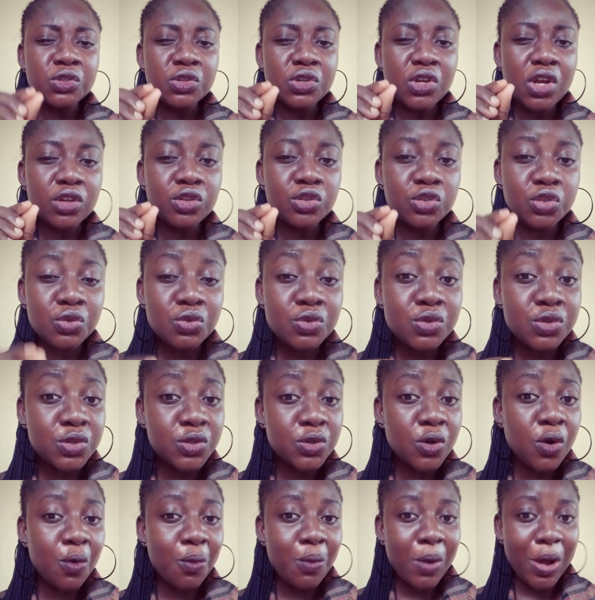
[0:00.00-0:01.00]
do not do
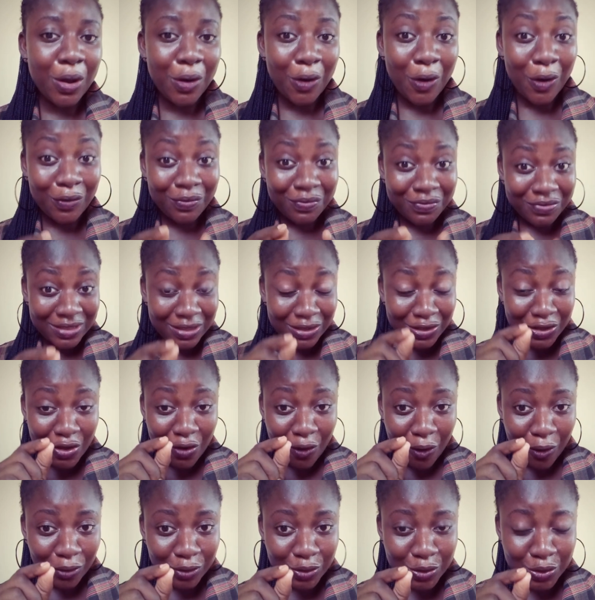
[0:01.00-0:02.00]
so well on
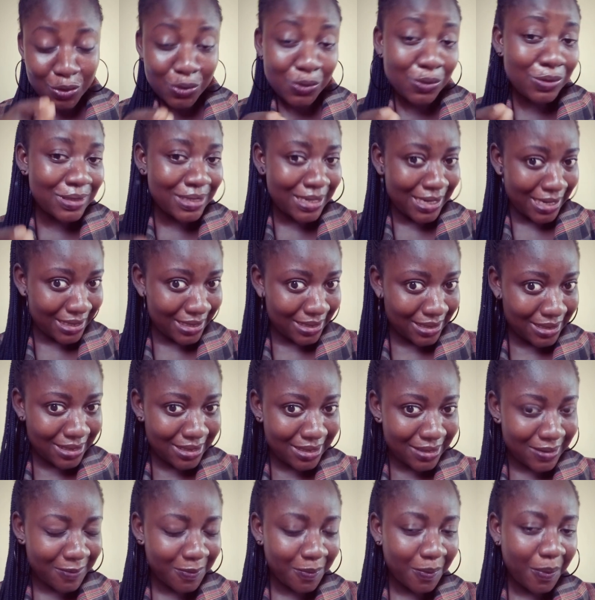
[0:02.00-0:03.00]
your two
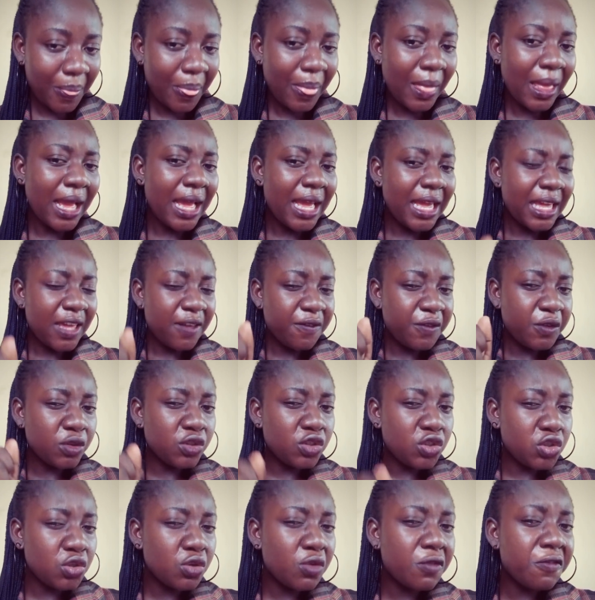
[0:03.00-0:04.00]
tests, if you
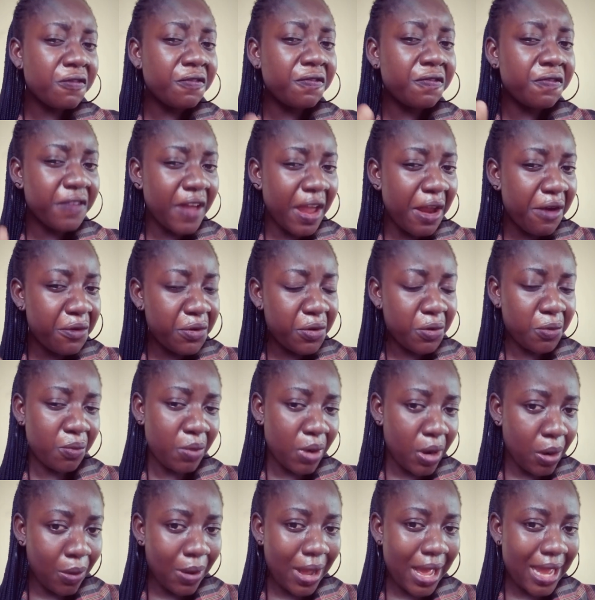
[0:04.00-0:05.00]
do very
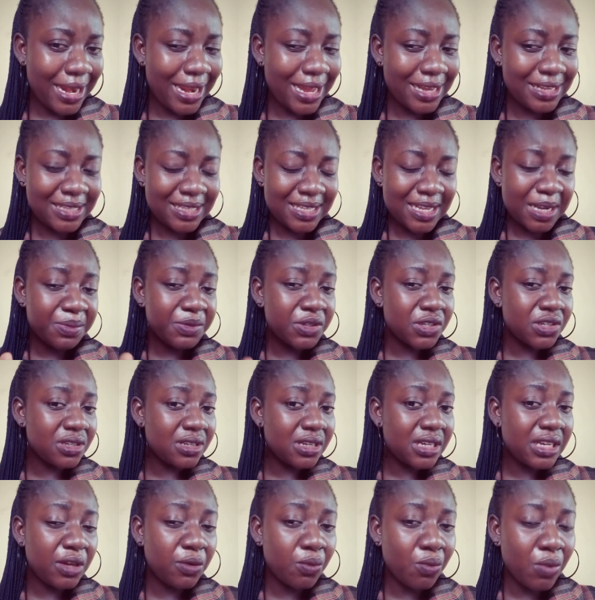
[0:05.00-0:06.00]
well and
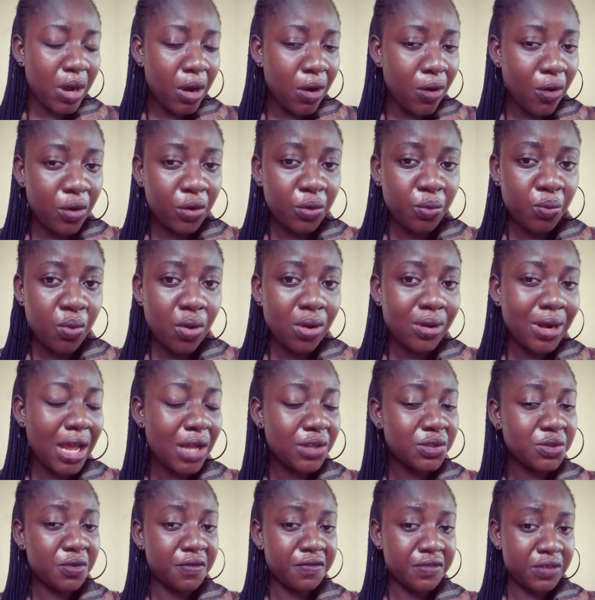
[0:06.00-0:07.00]
exceptionally well on one
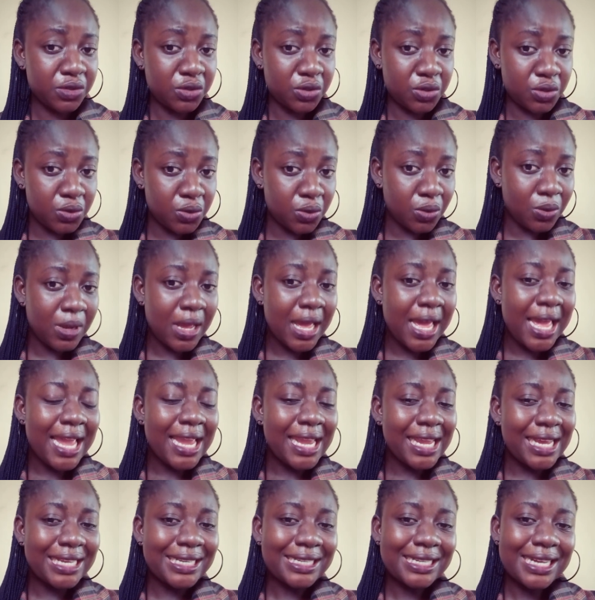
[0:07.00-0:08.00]
out of the two,
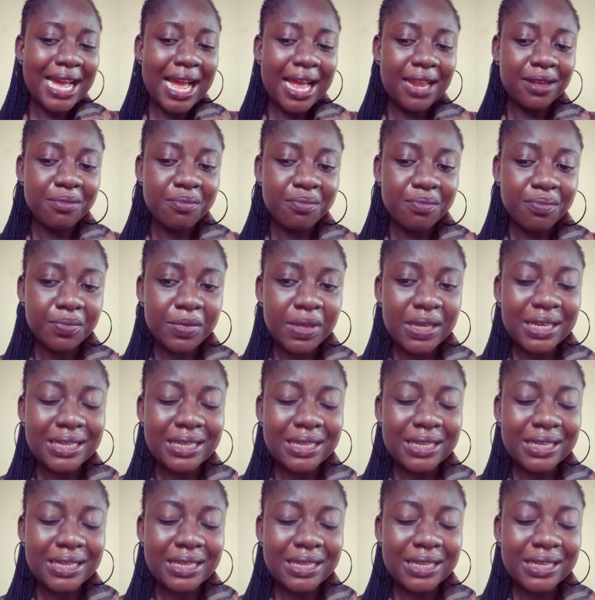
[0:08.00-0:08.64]
it can